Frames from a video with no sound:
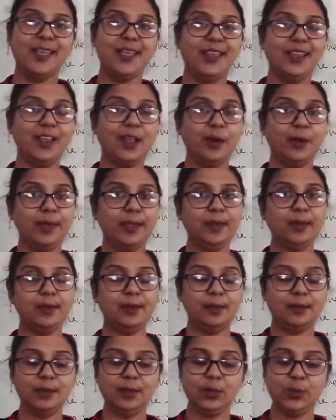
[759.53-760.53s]
Now,
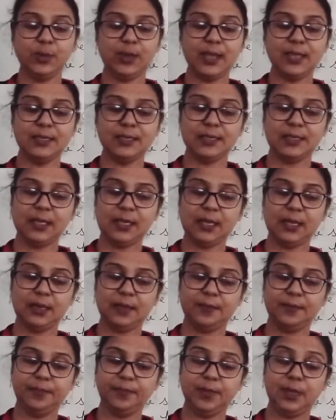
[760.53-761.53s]
here you can
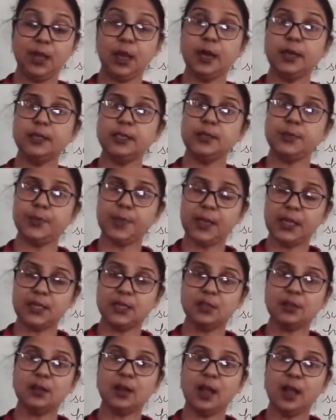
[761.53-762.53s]
see a
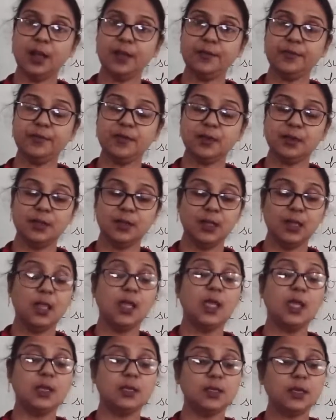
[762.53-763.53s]
spacecraft
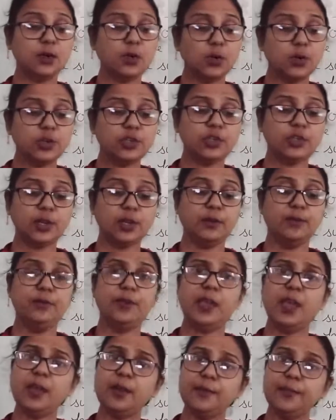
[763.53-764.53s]
is a question
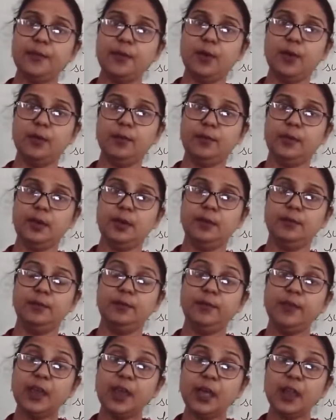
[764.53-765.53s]
where from?
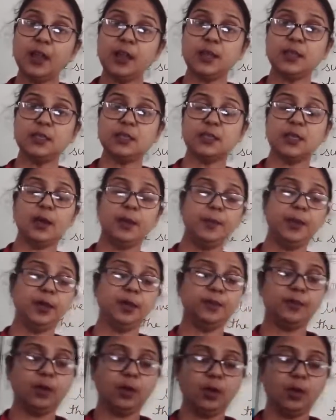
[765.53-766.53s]
Where it is
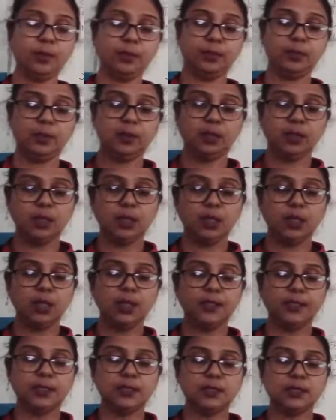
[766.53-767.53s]
coming from?
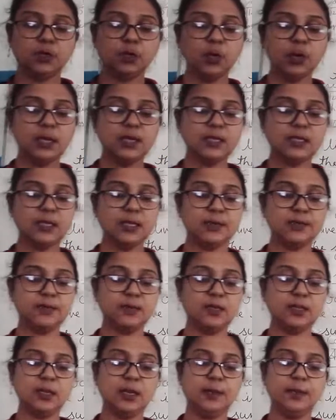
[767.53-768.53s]
The solar
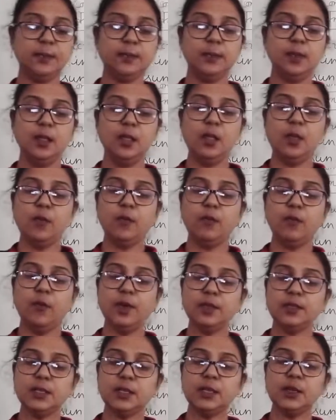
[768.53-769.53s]
system
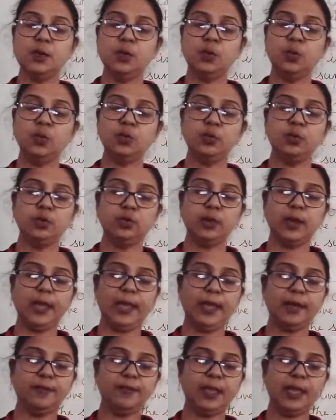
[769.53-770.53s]
wasn't known to
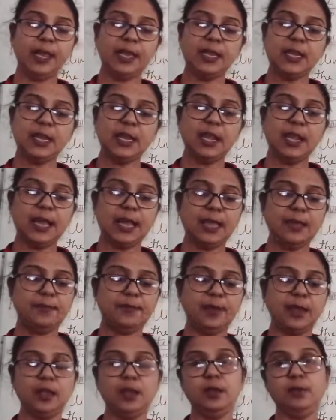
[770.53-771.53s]
have any
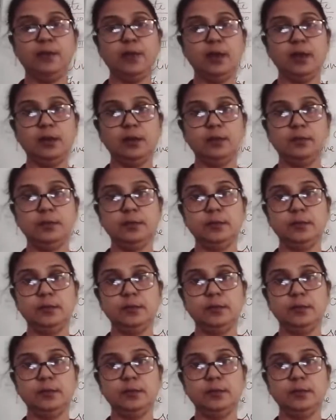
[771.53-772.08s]
life anywhere.